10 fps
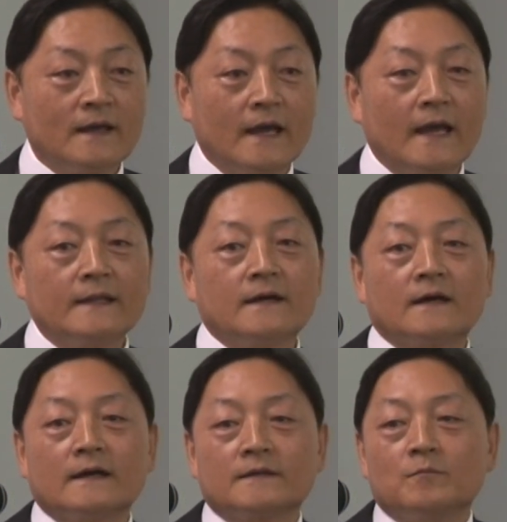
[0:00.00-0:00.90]
and
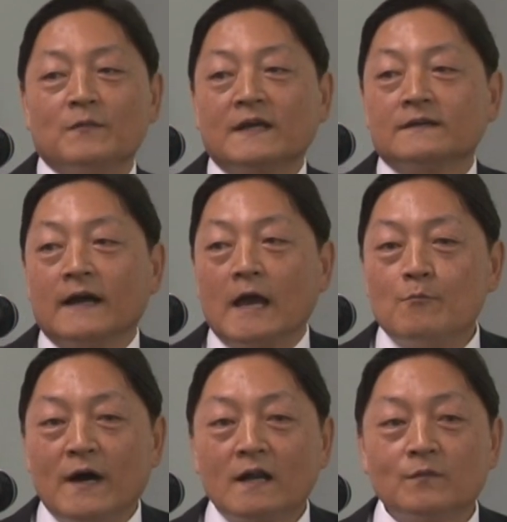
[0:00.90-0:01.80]
making an
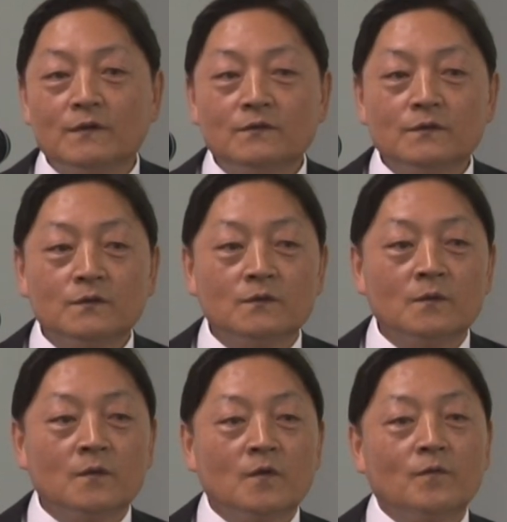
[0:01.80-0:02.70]
environment
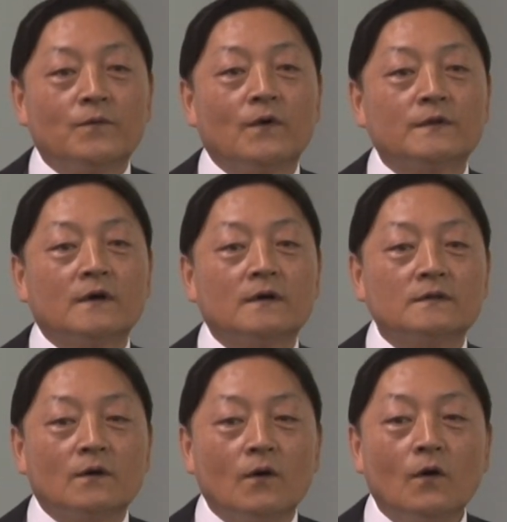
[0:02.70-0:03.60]
for
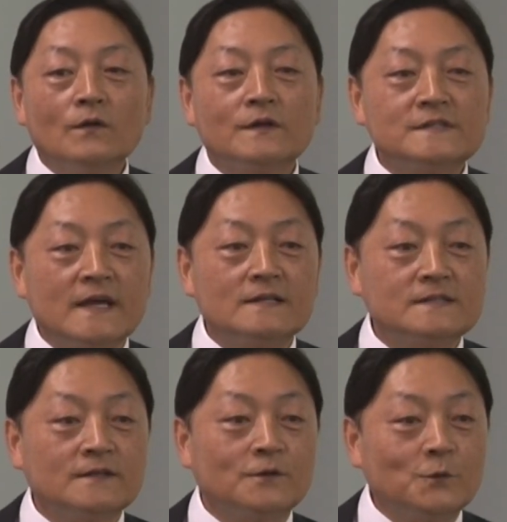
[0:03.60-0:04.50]
all the
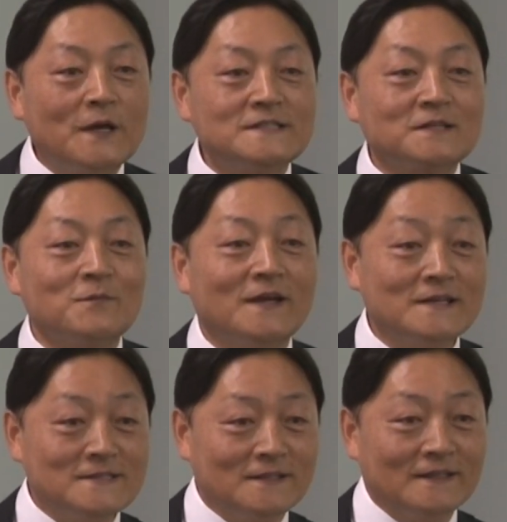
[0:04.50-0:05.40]
cells resting very
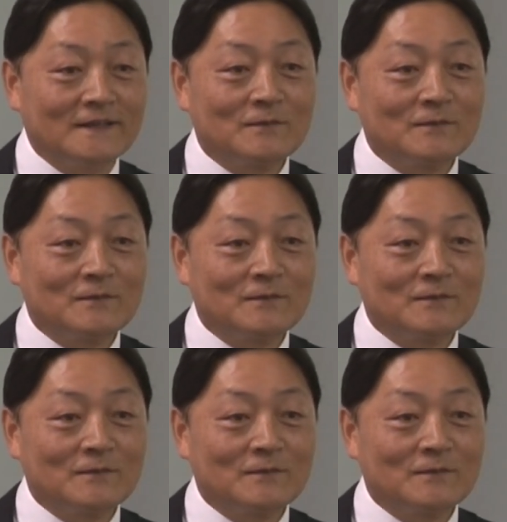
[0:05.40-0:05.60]
easily.